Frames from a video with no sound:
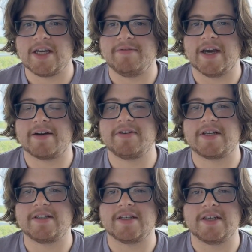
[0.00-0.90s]
if you haven't
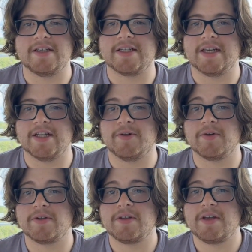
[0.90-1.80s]
considered intent at
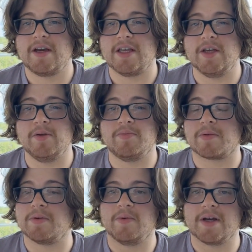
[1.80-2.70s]
all, you
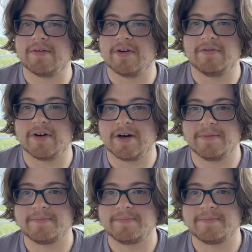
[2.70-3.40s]
probably won't get very far.